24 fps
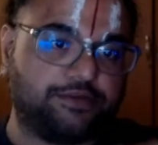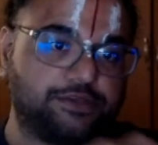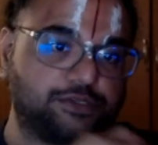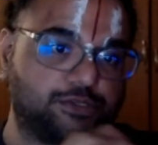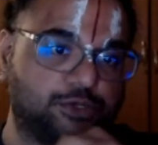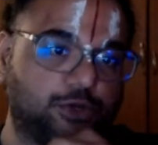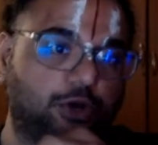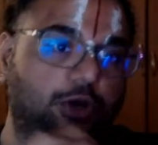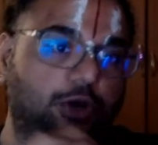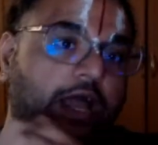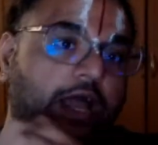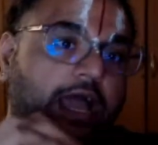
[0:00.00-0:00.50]
And
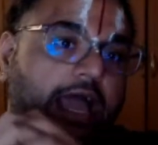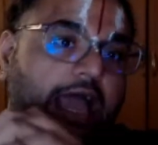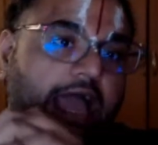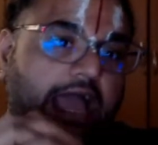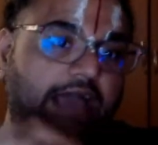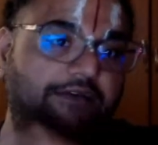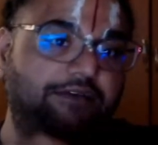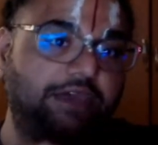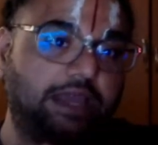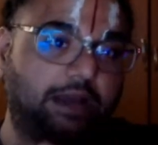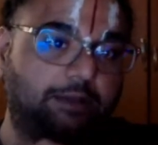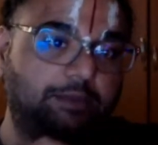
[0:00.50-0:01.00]
so
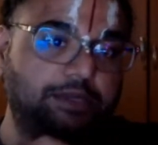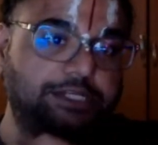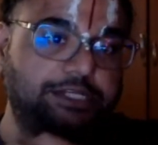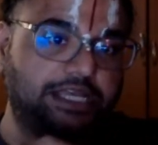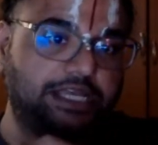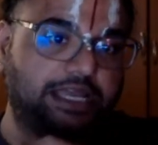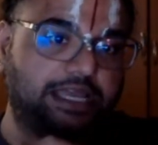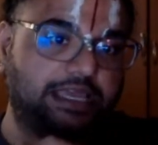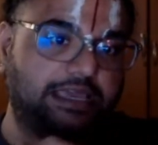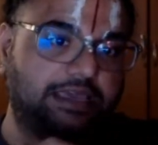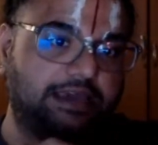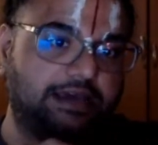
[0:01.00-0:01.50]
having
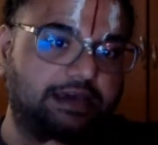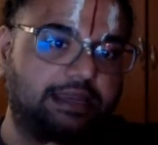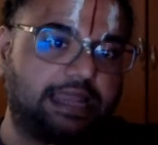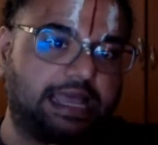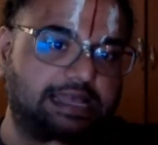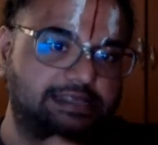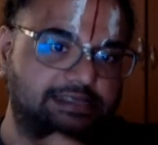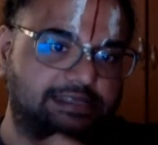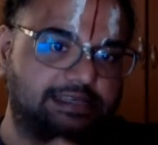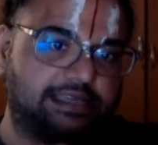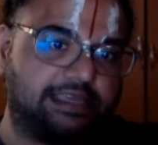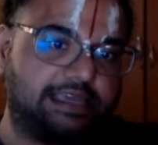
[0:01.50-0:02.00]
Abhishek here
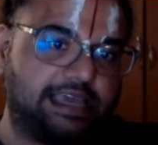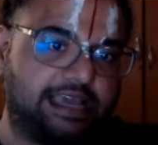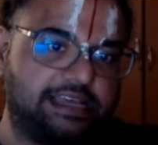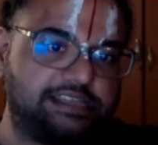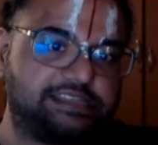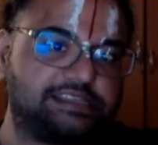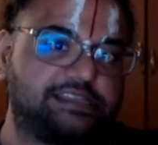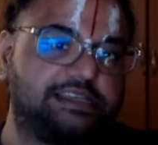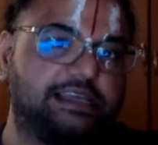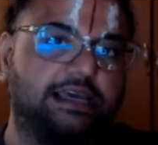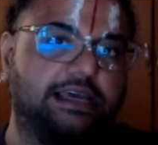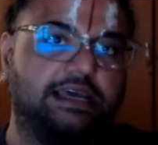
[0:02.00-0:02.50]
as a
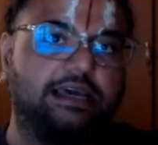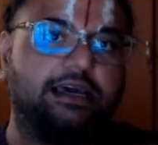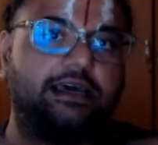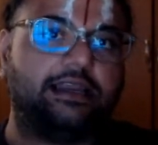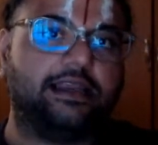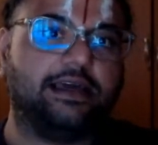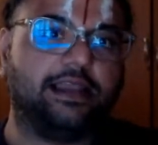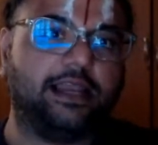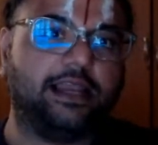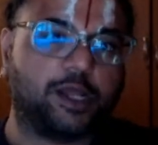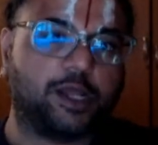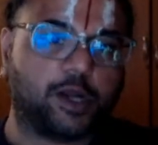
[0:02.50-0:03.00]
guest
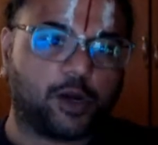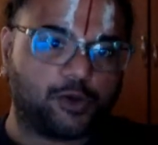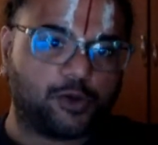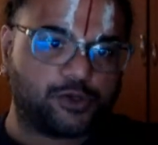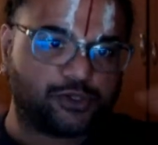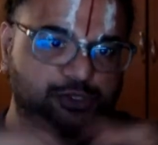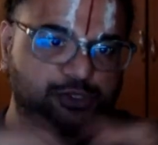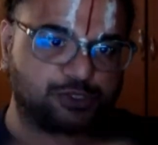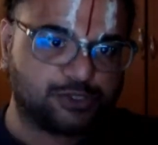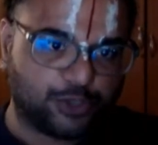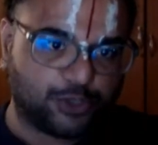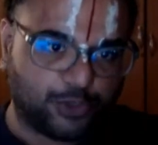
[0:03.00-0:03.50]
really
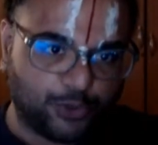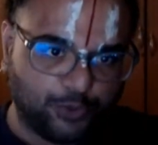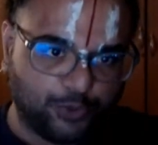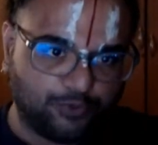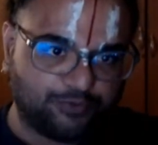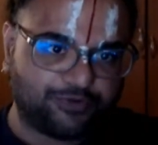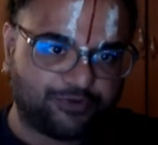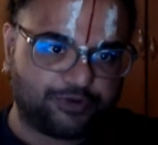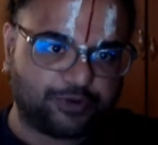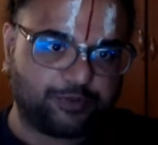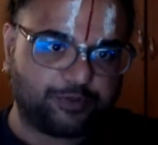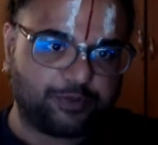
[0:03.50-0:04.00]
closes the
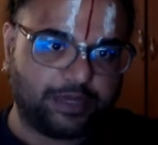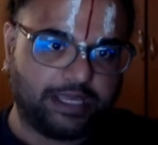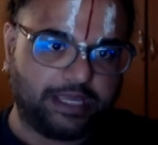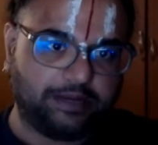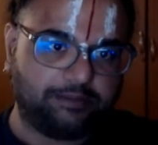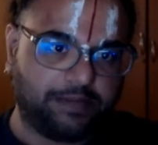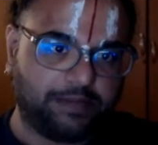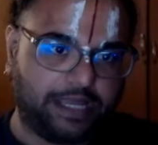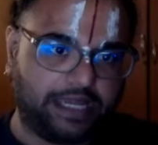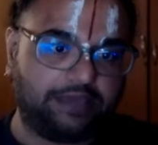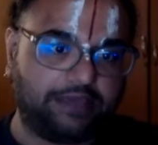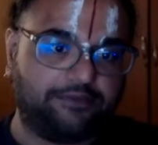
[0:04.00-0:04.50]
loop for me
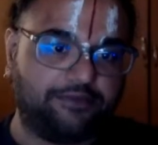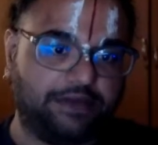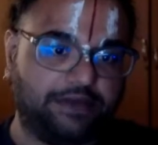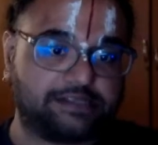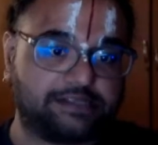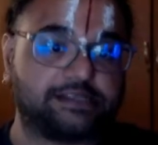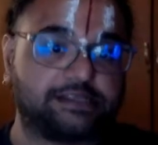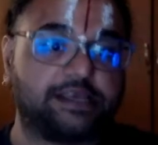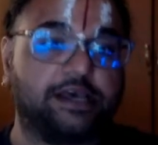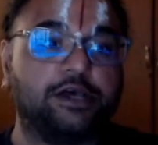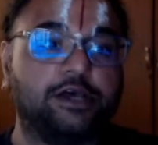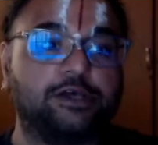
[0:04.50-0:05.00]
in many ways.